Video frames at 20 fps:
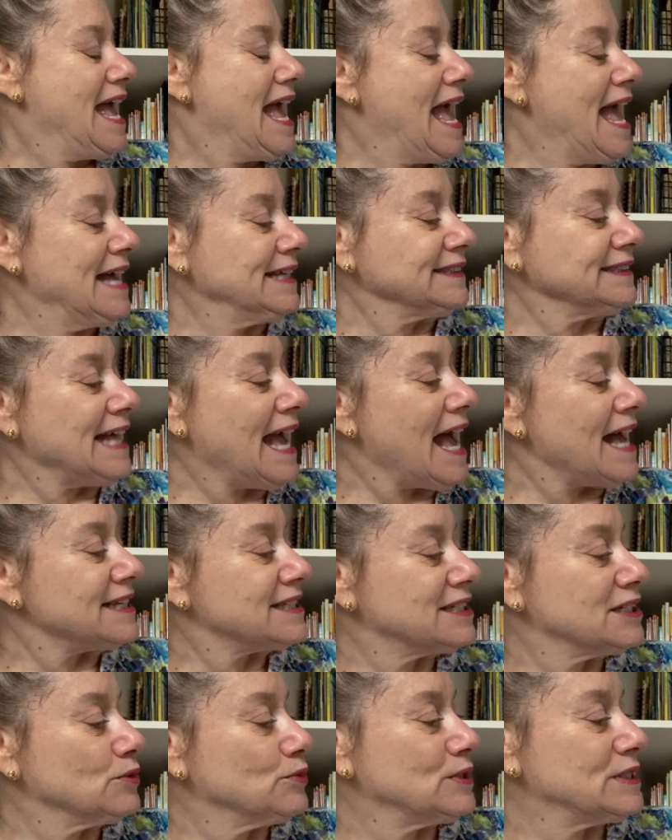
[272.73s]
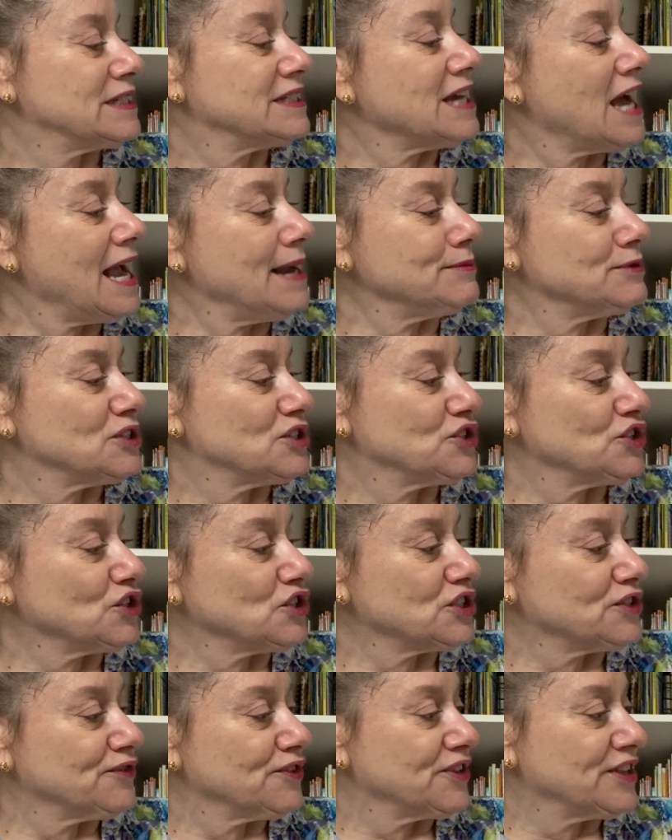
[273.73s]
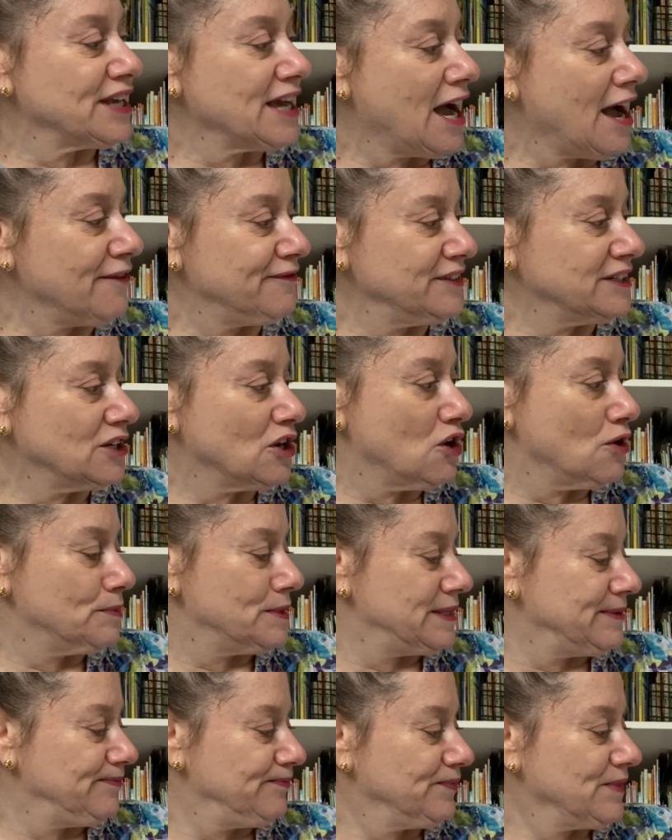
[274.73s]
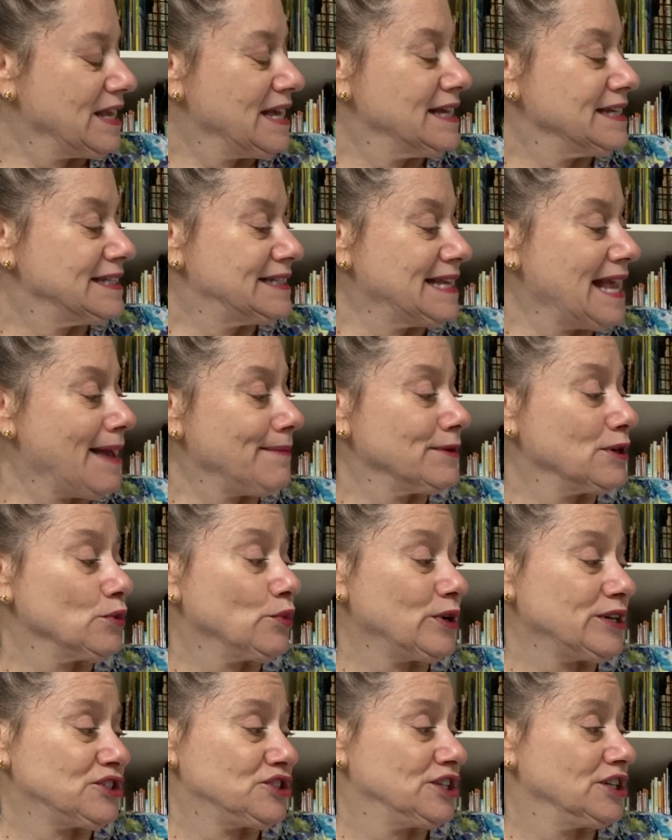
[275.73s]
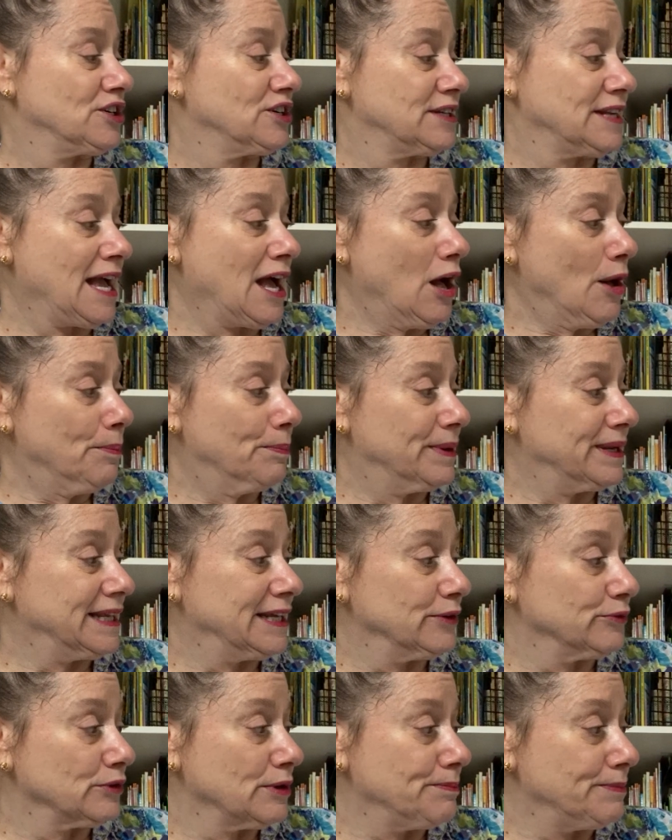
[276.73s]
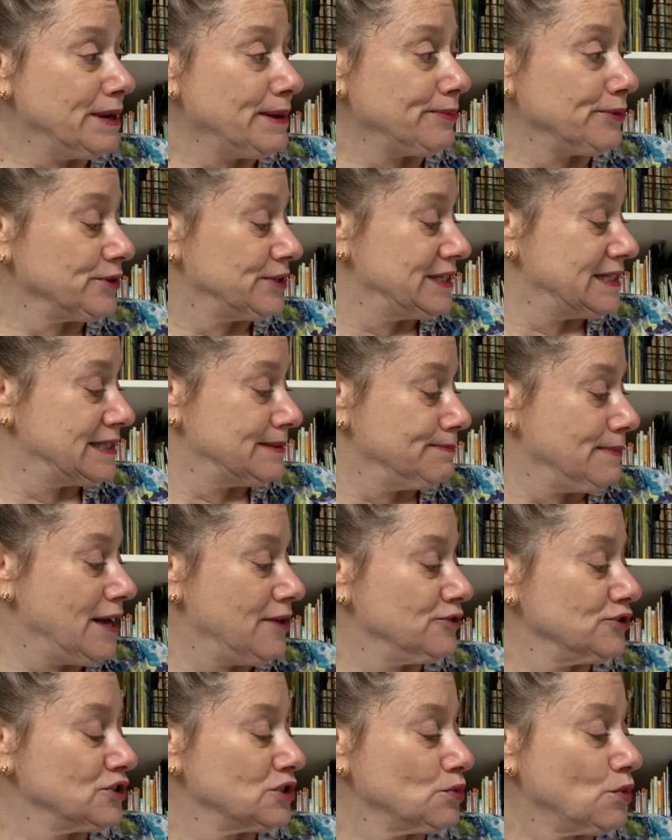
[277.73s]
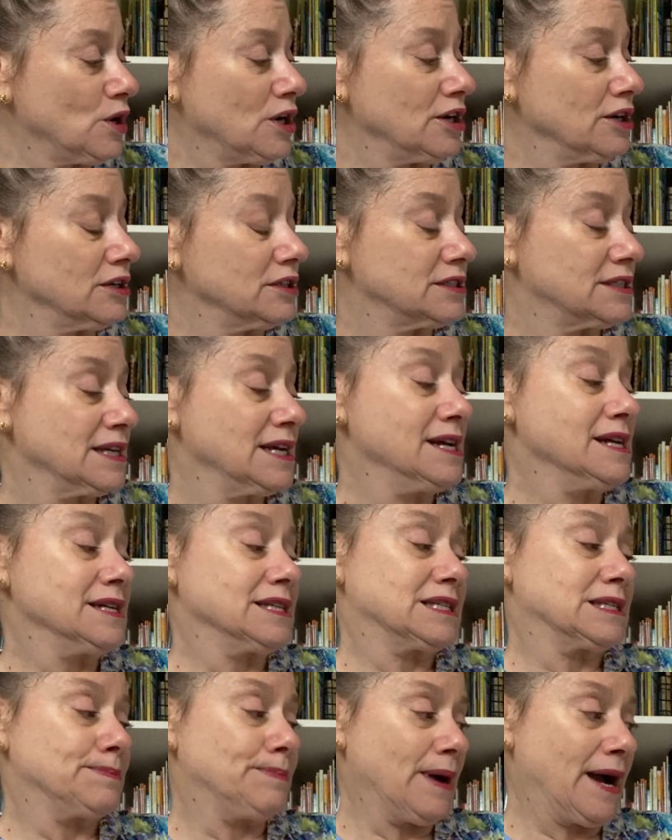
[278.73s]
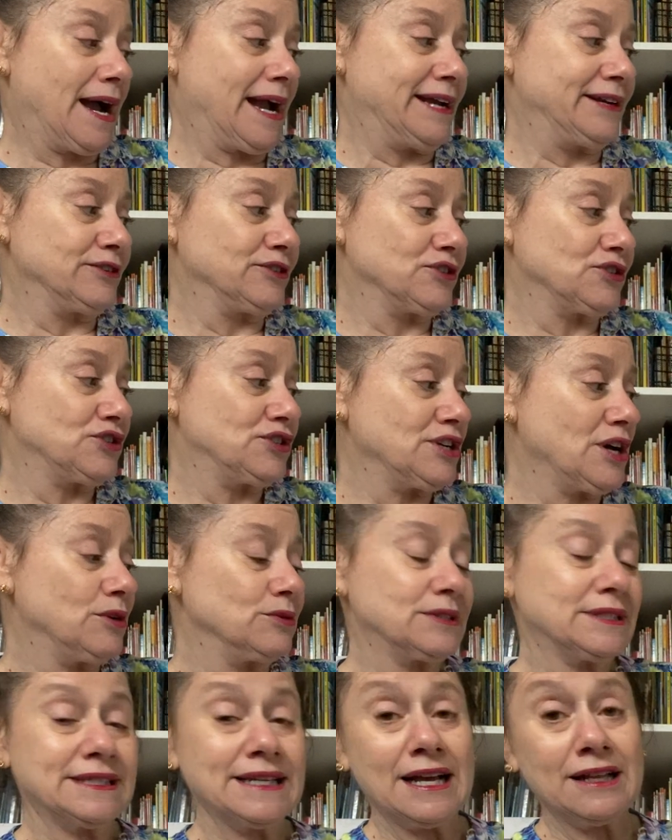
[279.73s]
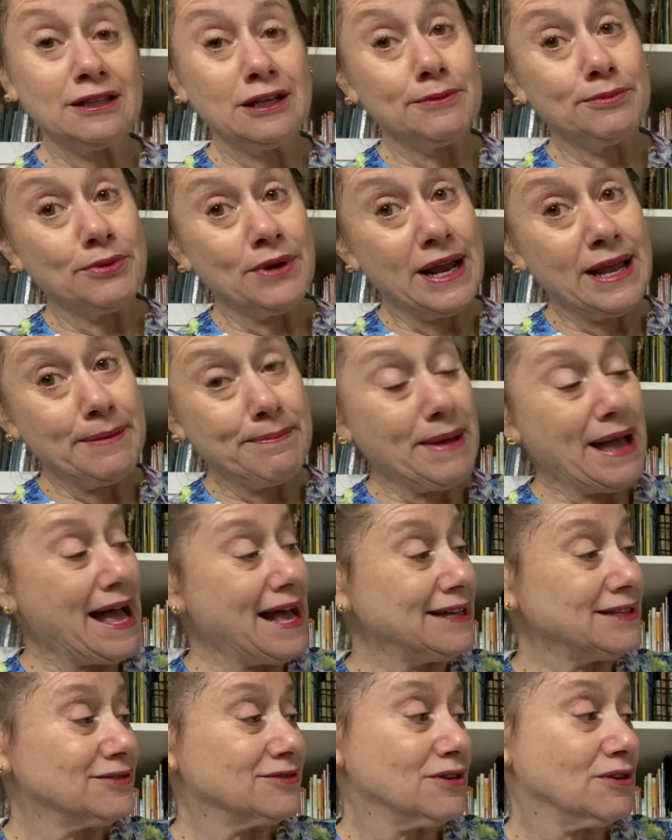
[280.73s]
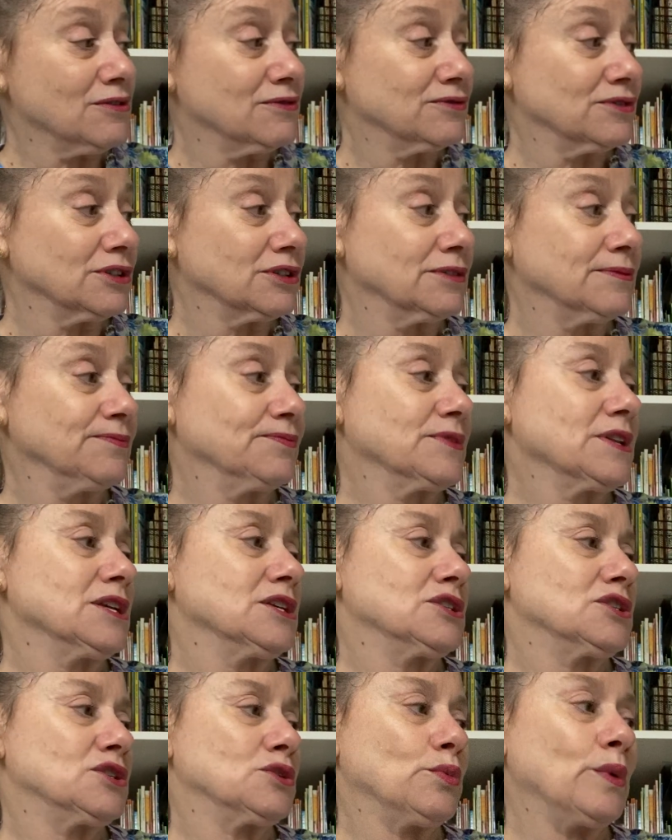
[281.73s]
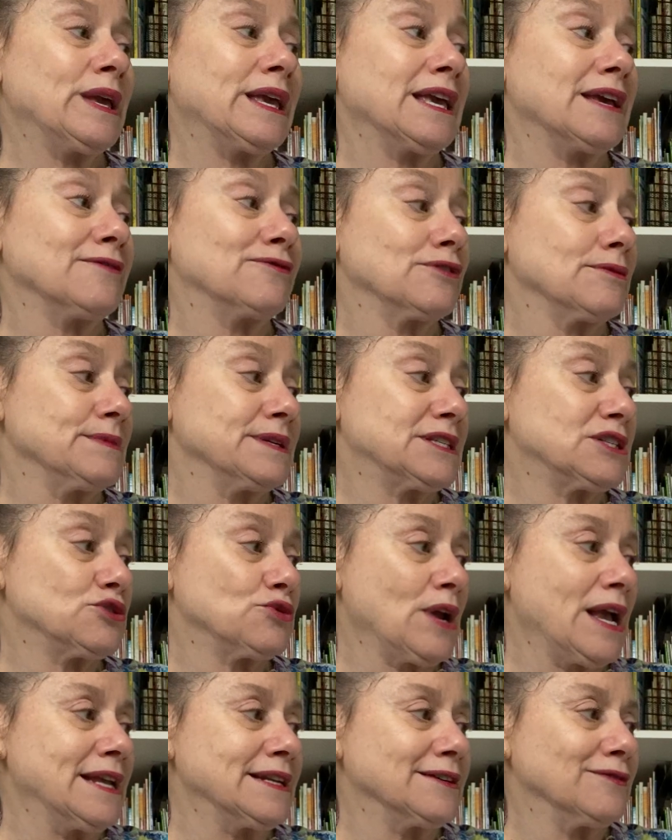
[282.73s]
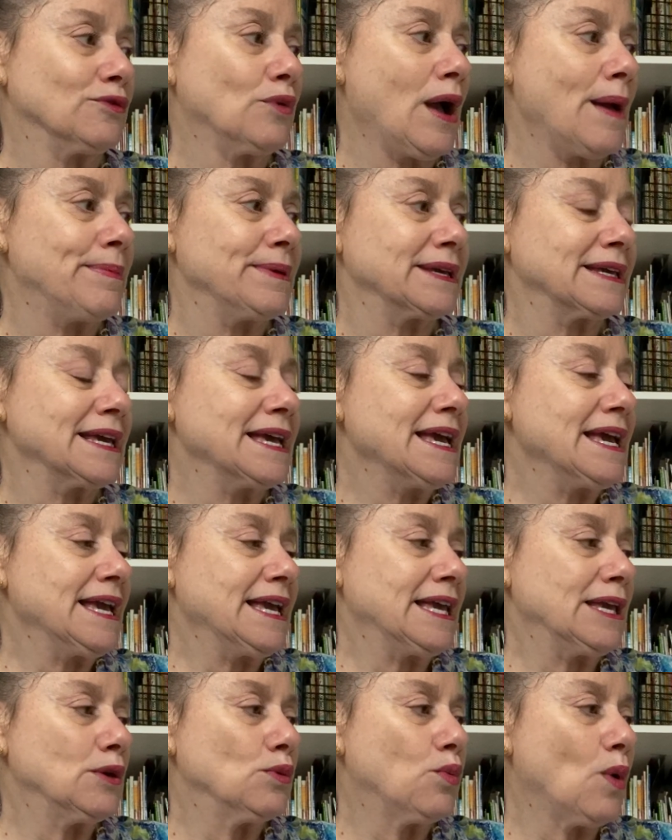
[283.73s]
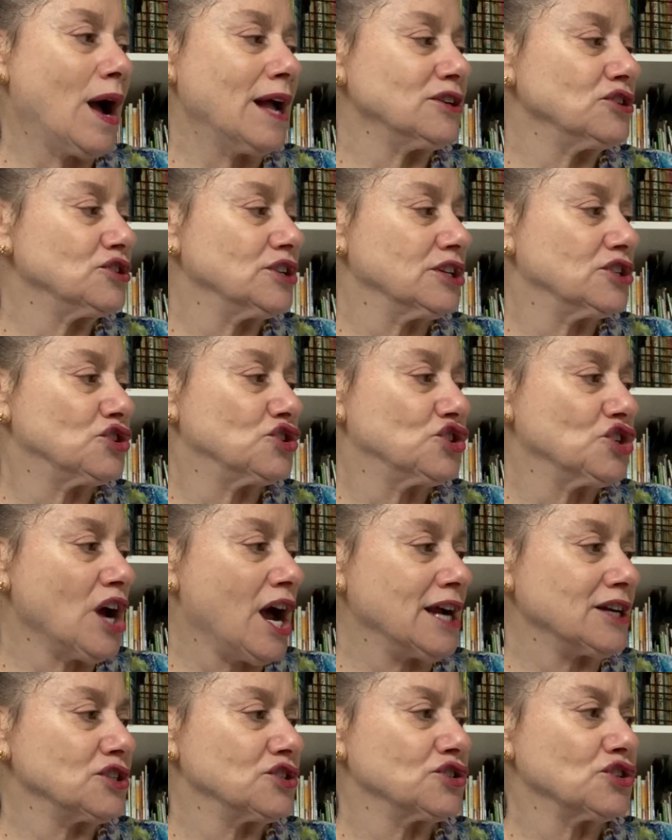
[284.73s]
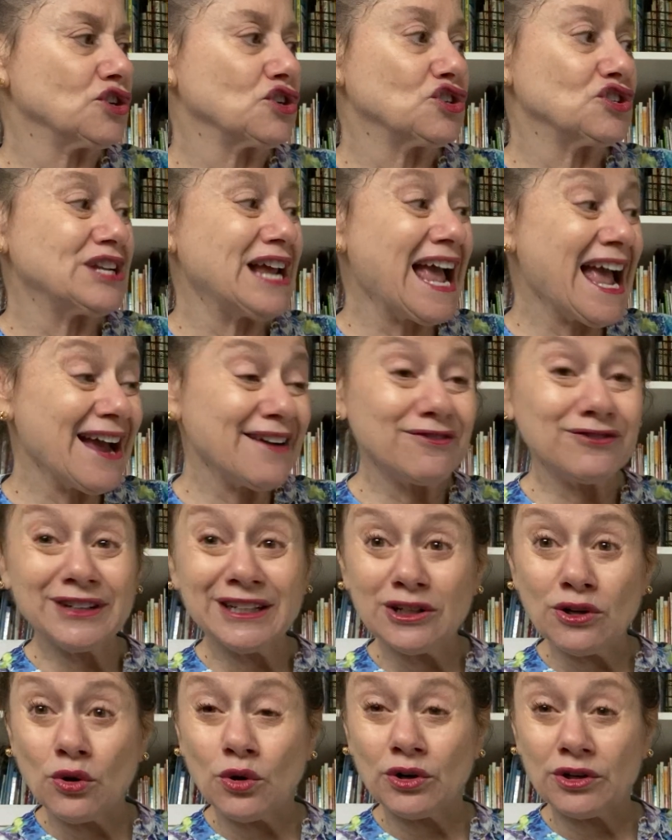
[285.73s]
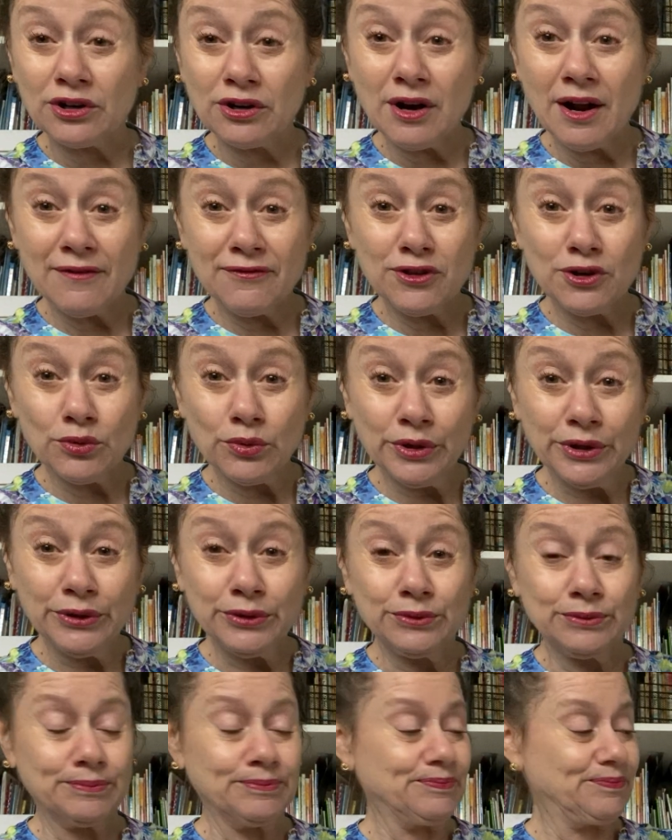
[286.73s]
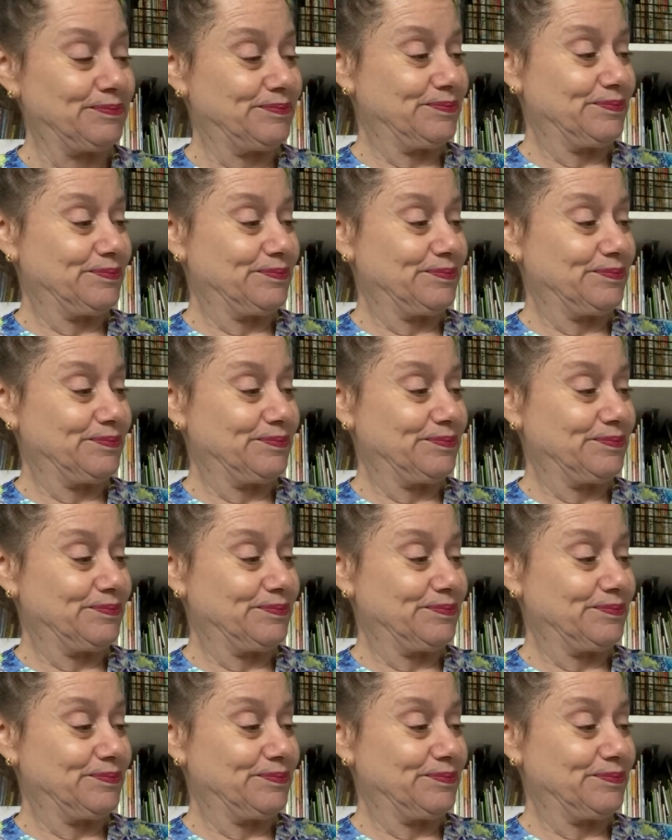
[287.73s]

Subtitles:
At last it was time to search for the afikoman. Sammy wished he could help, but he remembered his mother's words, "Spiders don't celebrate Passover." Swinging from a strand of webbing, he watched as Josh searched every corner of the room.